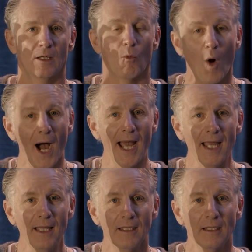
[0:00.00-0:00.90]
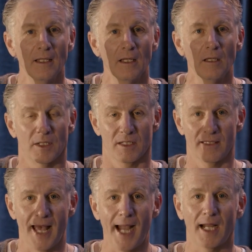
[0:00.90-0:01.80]
Why? Because
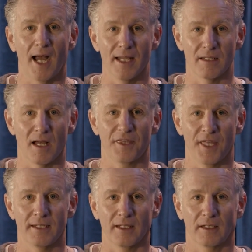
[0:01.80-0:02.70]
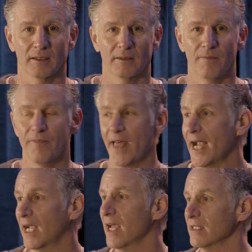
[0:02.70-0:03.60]
that guy is authentic.
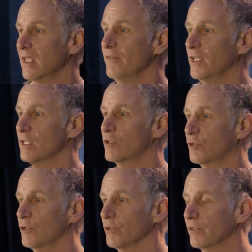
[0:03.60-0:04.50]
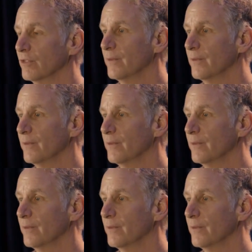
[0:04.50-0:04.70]
That guy is living his truth.